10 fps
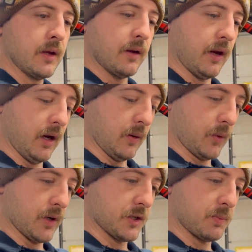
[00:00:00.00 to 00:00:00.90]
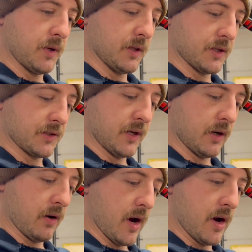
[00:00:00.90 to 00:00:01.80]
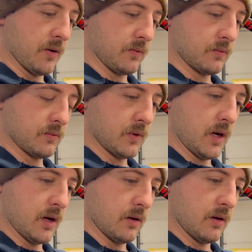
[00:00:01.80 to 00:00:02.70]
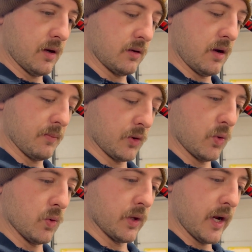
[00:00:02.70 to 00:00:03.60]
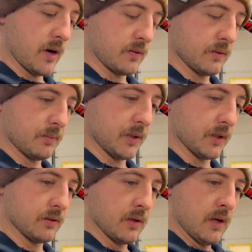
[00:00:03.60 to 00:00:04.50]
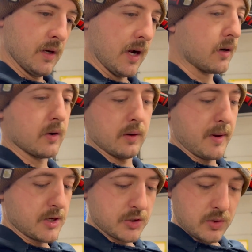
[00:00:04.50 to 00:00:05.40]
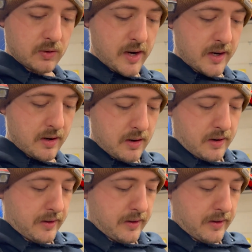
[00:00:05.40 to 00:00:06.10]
and we're going to spin this thing around and dump the coolant out. But I don't know, I may just do it right here.